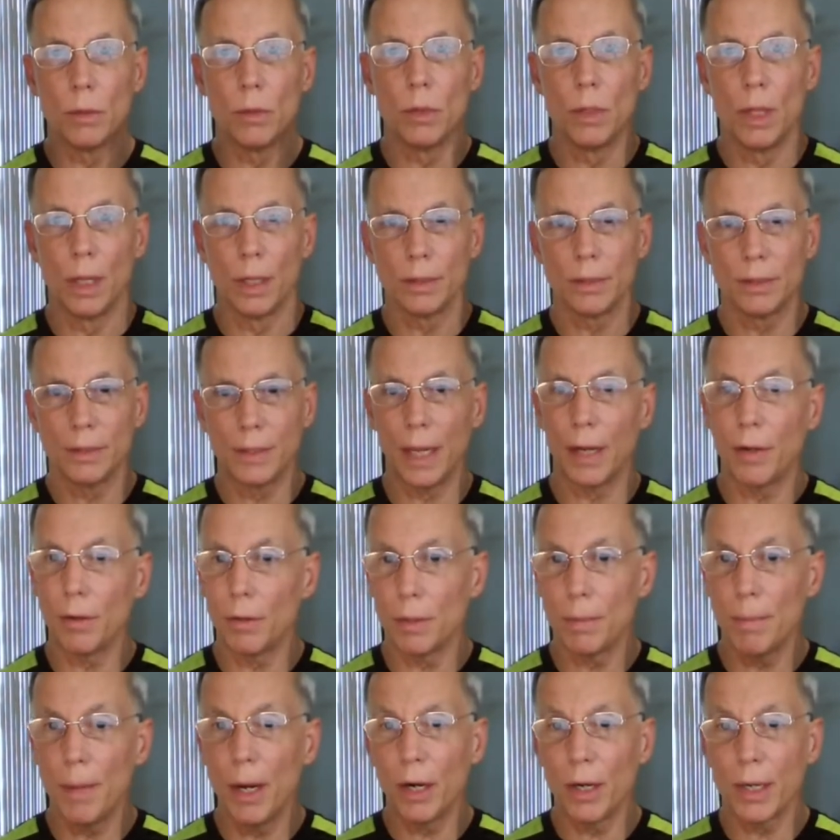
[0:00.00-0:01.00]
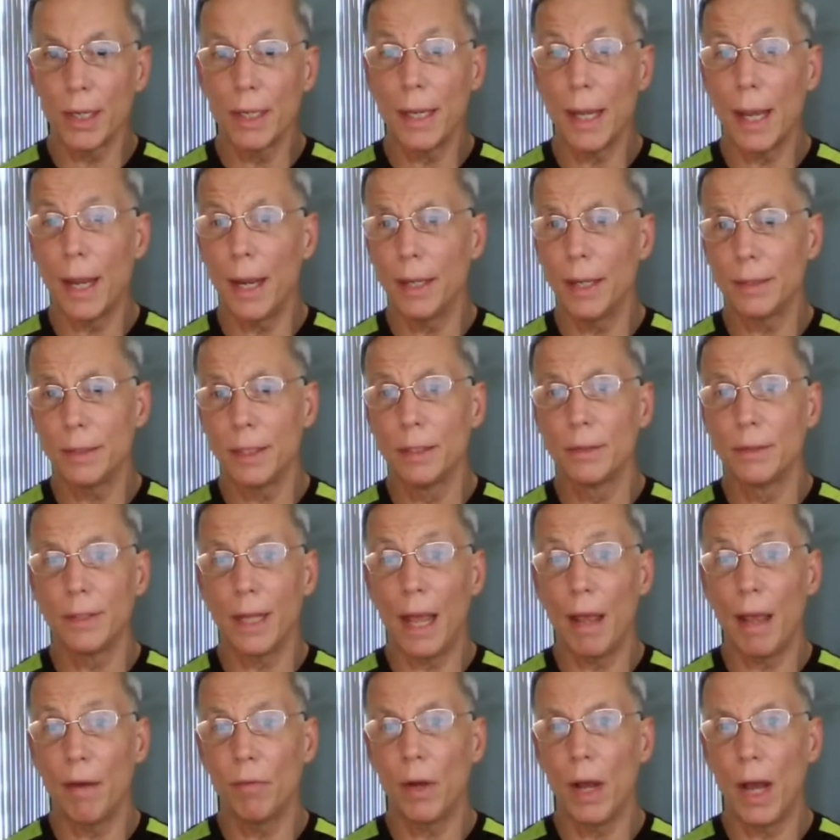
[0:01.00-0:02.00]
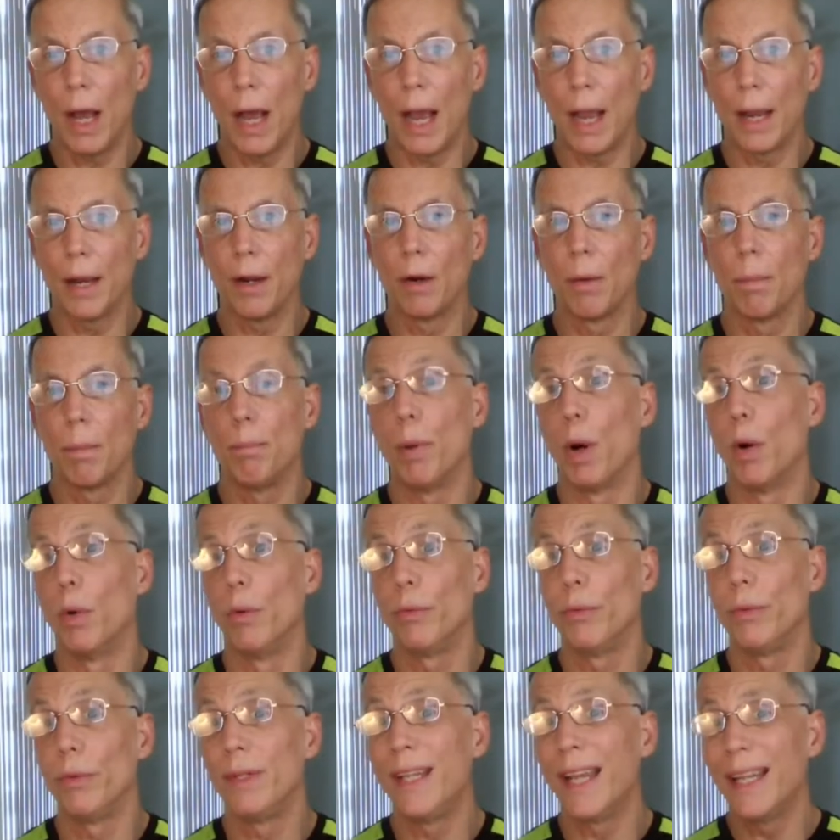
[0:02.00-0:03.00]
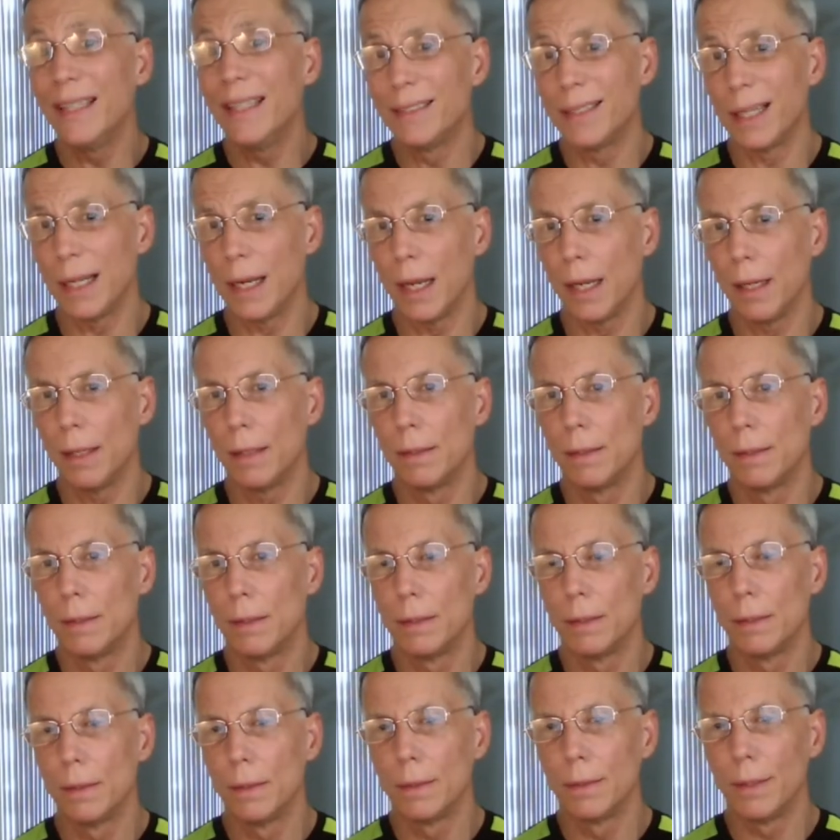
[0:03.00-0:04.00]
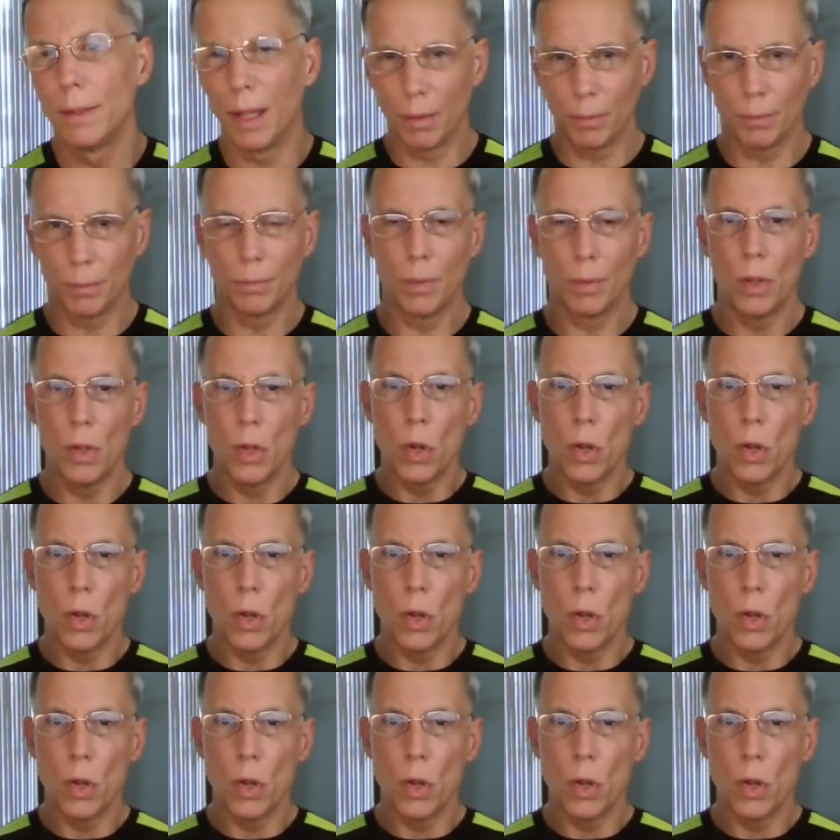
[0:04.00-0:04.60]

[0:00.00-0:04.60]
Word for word: the standard American diet tends to have higher bone density. Now,